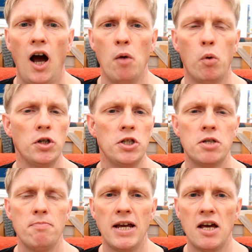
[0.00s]
I want you
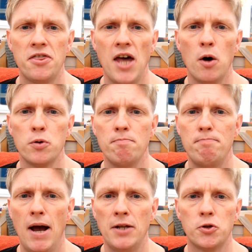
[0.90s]
to make
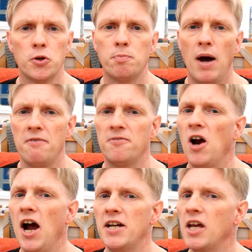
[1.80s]
1,000 pencils by
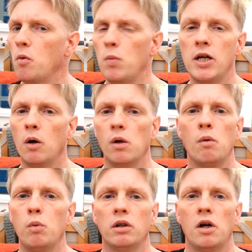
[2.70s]
Friday, and we go,
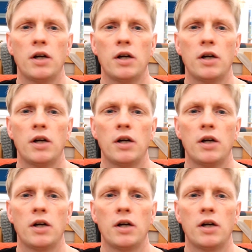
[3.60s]
oh, well,